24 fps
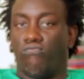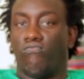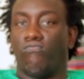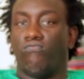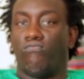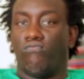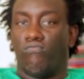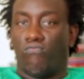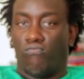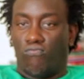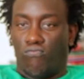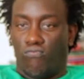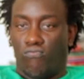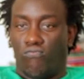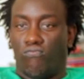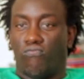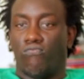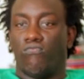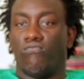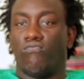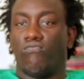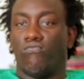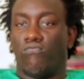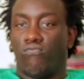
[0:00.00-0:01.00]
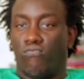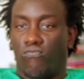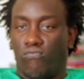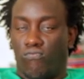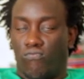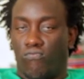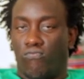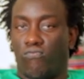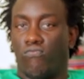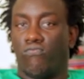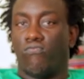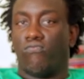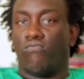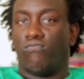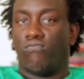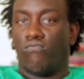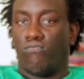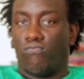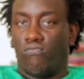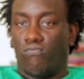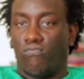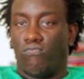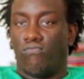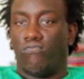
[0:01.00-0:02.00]

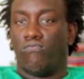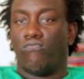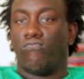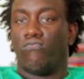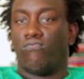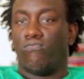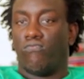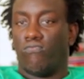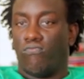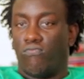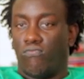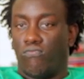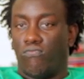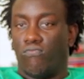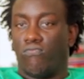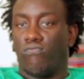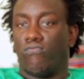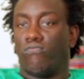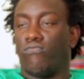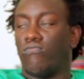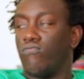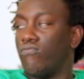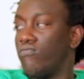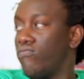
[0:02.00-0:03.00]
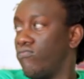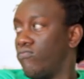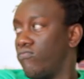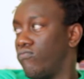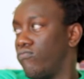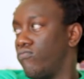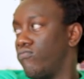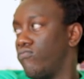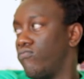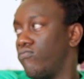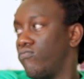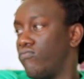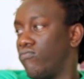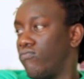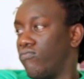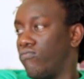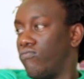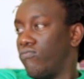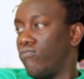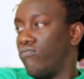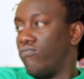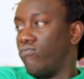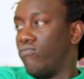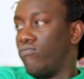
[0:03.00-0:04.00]

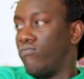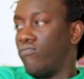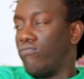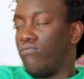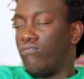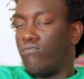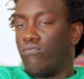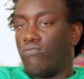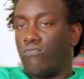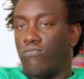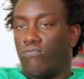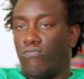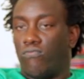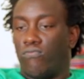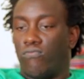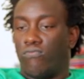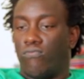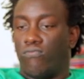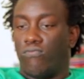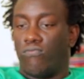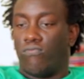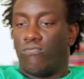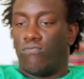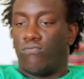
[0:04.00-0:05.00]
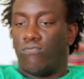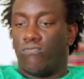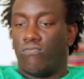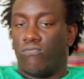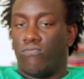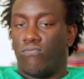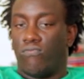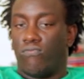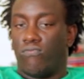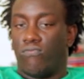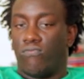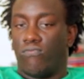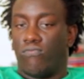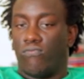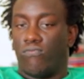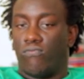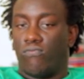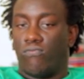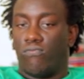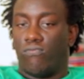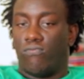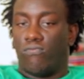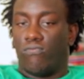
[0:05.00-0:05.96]
[no speech]